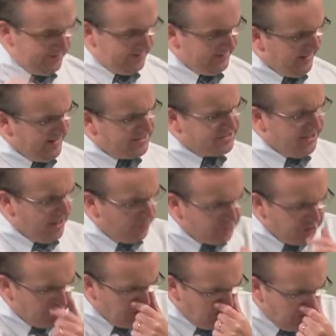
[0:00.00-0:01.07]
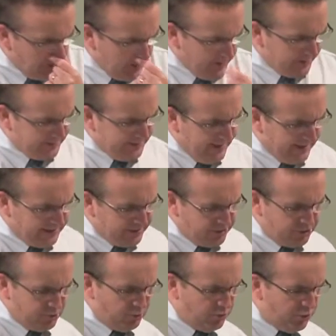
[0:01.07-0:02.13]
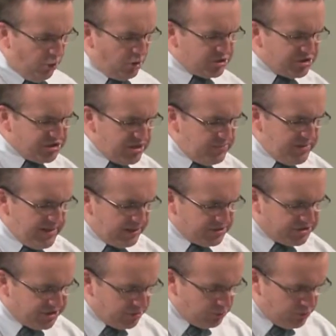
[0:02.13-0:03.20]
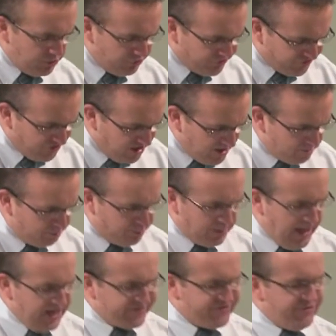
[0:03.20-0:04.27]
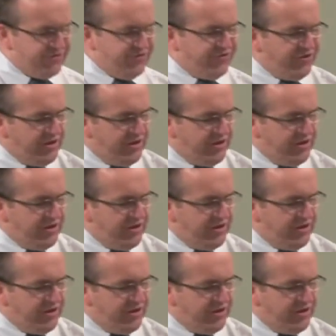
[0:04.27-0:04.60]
And I tell you, you will not see me until you say, blessed is